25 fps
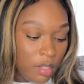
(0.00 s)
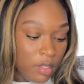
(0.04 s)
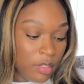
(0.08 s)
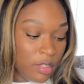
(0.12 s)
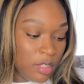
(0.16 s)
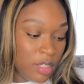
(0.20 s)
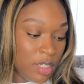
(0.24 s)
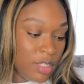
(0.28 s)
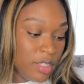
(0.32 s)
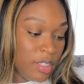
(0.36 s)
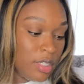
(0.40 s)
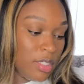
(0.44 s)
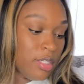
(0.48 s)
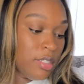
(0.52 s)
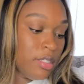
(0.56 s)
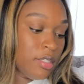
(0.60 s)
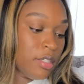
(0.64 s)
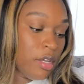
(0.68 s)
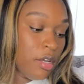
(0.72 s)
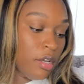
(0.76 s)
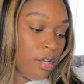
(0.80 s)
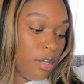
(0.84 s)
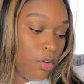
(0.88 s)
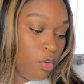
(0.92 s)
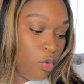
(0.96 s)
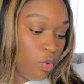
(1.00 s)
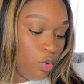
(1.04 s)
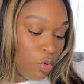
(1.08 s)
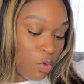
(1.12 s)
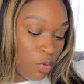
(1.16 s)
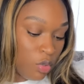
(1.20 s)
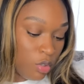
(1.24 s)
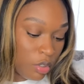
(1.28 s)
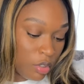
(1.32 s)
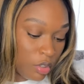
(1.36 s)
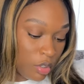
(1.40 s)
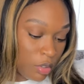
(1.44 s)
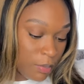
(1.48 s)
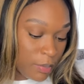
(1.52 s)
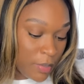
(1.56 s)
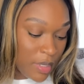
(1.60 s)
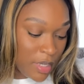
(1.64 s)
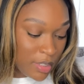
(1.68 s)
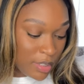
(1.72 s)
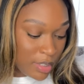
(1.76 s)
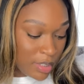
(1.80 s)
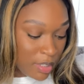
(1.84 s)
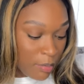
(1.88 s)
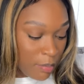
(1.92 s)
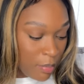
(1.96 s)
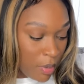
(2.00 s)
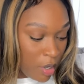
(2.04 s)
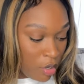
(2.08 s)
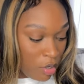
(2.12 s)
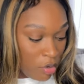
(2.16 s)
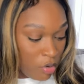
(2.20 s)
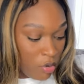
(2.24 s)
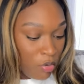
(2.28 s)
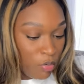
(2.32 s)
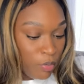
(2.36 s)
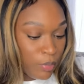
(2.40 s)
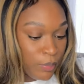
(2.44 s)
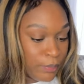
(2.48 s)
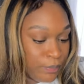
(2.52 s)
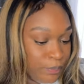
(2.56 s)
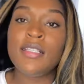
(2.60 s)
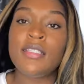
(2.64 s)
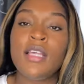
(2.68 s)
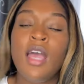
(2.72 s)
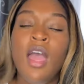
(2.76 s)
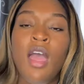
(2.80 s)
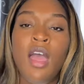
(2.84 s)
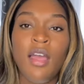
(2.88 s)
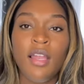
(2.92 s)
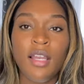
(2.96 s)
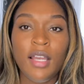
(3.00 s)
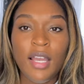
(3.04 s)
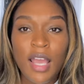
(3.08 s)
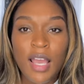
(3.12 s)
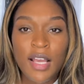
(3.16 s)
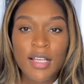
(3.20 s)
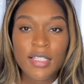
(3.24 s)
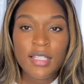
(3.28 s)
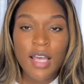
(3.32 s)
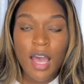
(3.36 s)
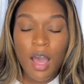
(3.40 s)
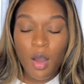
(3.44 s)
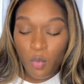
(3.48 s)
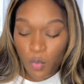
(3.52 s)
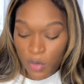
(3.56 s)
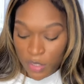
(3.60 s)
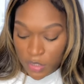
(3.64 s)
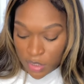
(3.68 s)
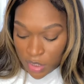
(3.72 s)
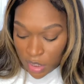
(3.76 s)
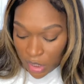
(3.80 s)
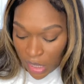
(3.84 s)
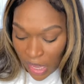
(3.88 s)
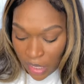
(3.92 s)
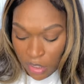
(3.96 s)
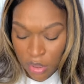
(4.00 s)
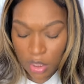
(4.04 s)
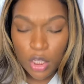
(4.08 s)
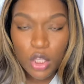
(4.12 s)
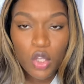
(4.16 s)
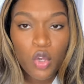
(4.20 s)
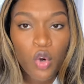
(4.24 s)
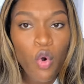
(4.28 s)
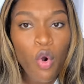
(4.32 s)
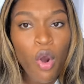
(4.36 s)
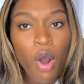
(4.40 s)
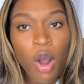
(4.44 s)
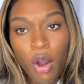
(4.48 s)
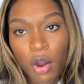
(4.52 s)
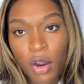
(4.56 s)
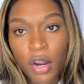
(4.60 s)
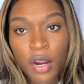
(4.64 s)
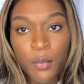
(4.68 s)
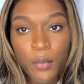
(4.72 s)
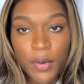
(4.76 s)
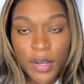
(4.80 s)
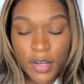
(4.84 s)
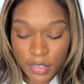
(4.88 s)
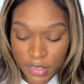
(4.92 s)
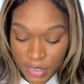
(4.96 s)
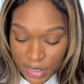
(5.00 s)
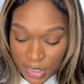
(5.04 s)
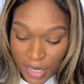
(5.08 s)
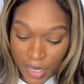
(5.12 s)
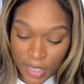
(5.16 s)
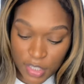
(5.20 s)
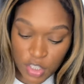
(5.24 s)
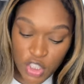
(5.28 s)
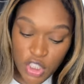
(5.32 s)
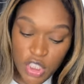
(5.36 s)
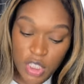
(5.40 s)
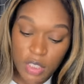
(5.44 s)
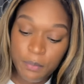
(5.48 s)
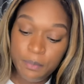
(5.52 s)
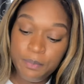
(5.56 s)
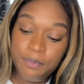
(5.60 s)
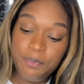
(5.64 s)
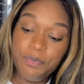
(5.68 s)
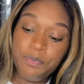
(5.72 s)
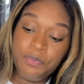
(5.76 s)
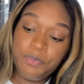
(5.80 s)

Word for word: this is a cool little mixing bowl. Next, I went to like the little hardware section